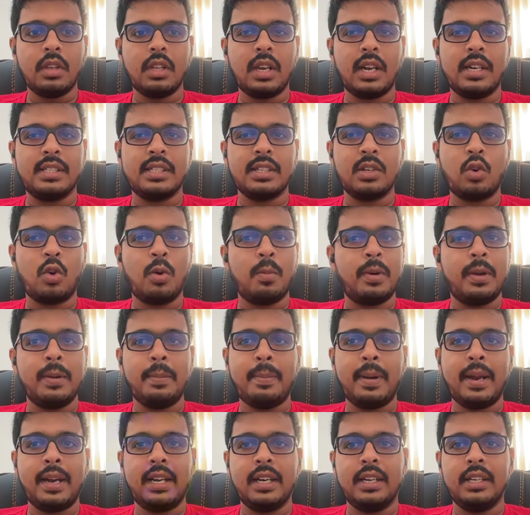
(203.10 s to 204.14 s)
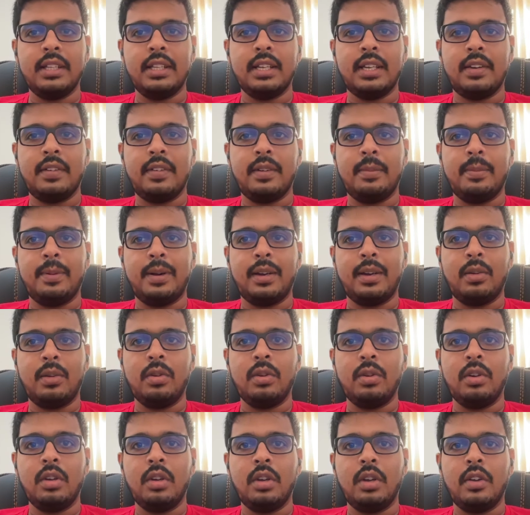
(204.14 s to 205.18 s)
it is a command pattern that we follow
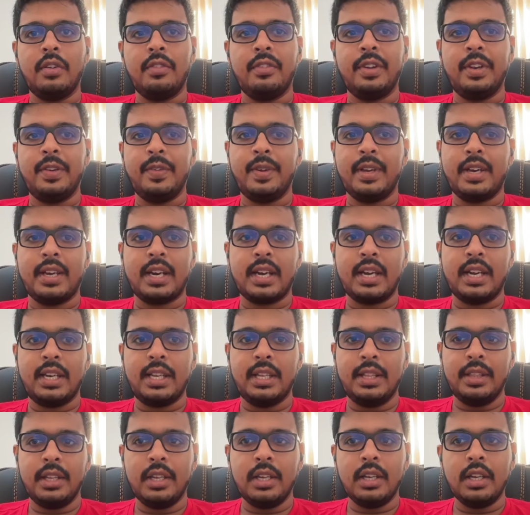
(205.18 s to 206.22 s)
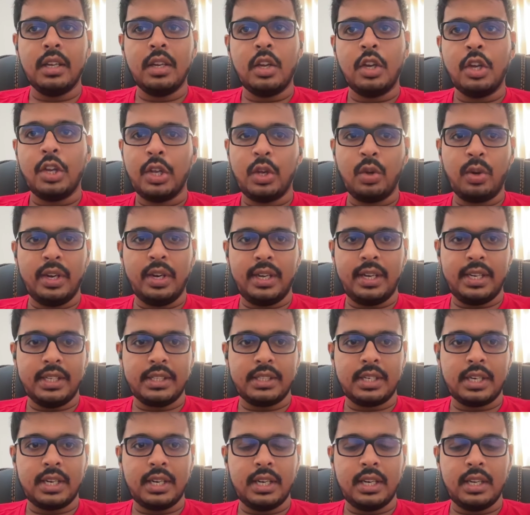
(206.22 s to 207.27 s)
when we are writing the unit
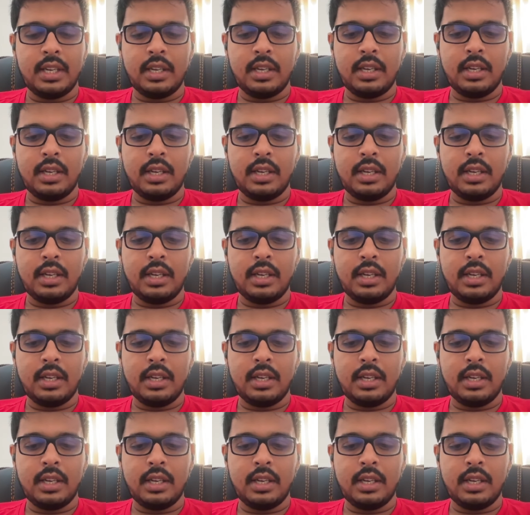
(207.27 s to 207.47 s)
test, right?